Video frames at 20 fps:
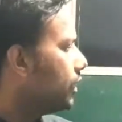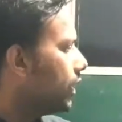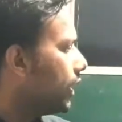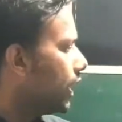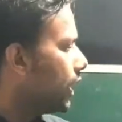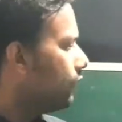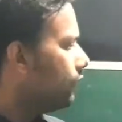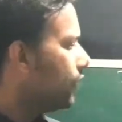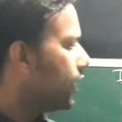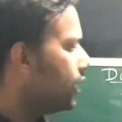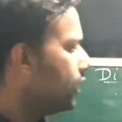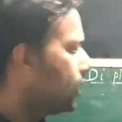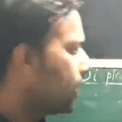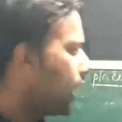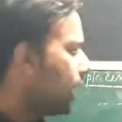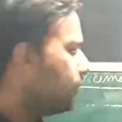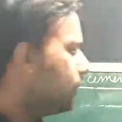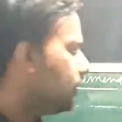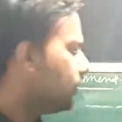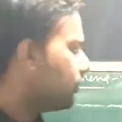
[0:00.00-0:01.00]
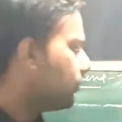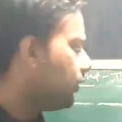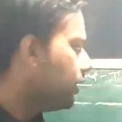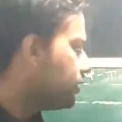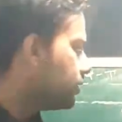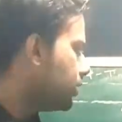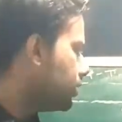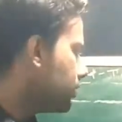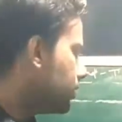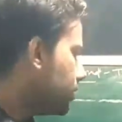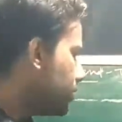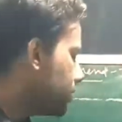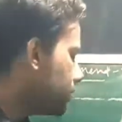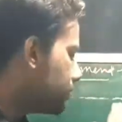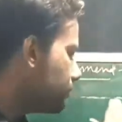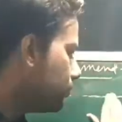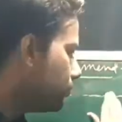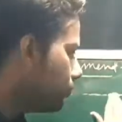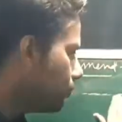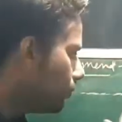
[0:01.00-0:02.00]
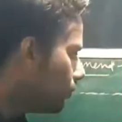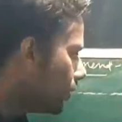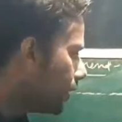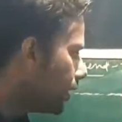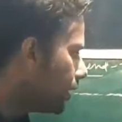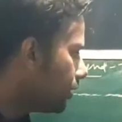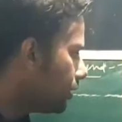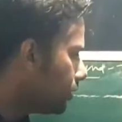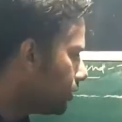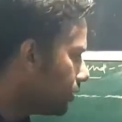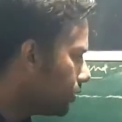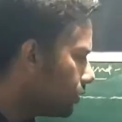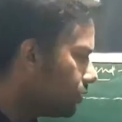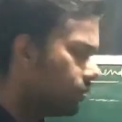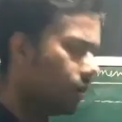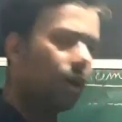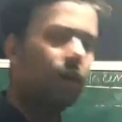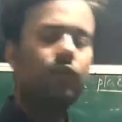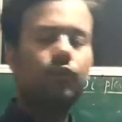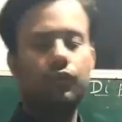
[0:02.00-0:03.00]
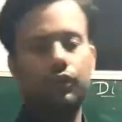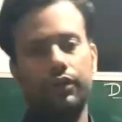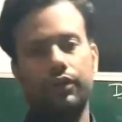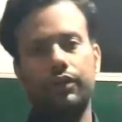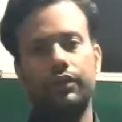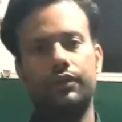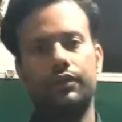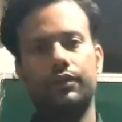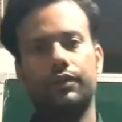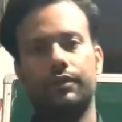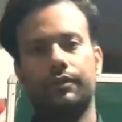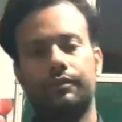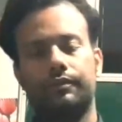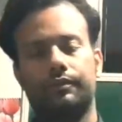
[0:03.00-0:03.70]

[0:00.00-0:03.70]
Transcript: and when time increases it is moving downwards